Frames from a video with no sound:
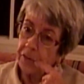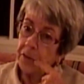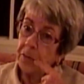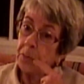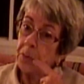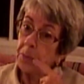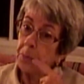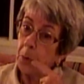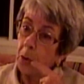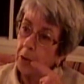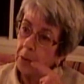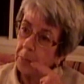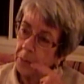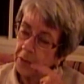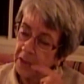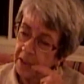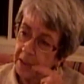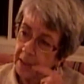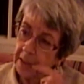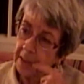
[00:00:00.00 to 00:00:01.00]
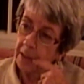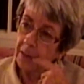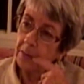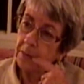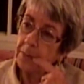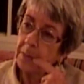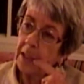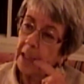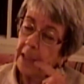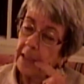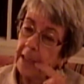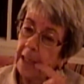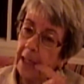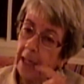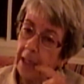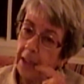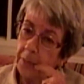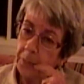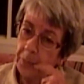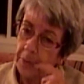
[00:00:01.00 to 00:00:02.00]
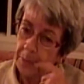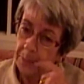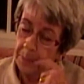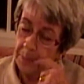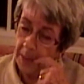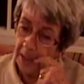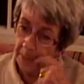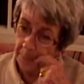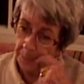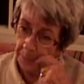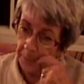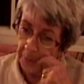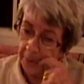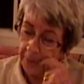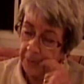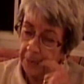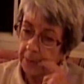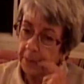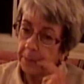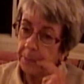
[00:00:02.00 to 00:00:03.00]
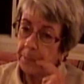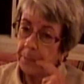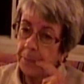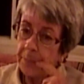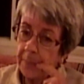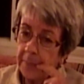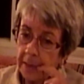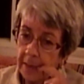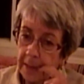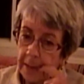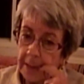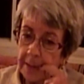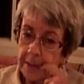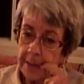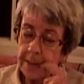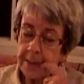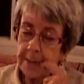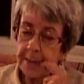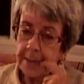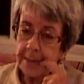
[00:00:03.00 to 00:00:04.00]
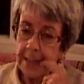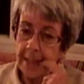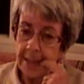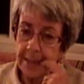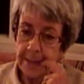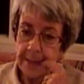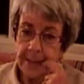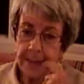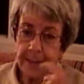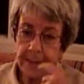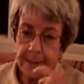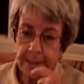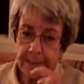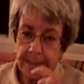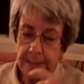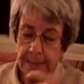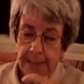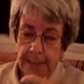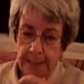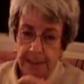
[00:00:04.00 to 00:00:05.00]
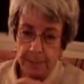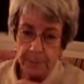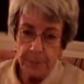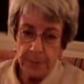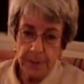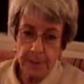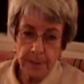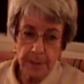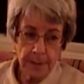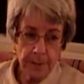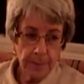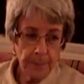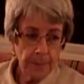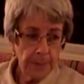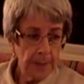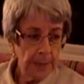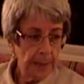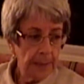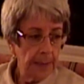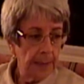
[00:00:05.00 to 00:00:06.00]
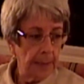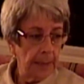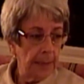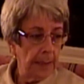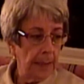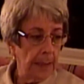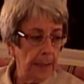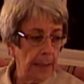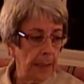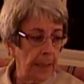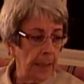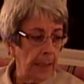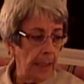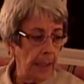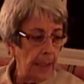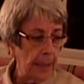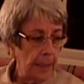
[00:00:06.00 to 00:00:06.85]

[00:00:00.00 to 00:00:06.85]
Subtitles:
was born in Princestown, and I remember standing at this table and